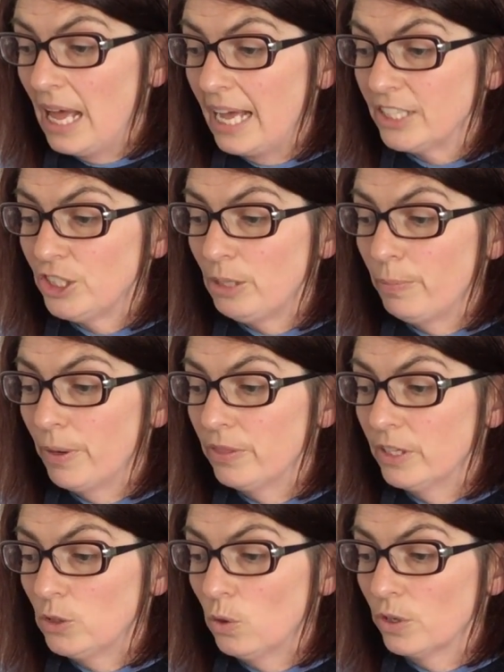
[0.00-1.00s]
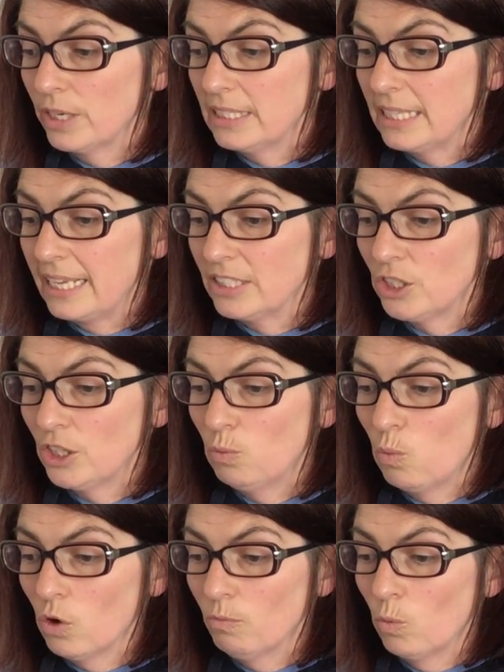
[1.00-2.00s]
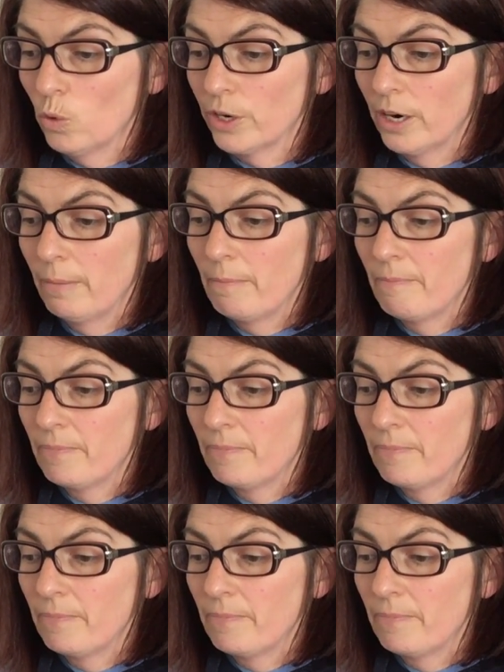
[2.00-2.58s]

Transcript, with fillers: and she put the tortoise into the warm water.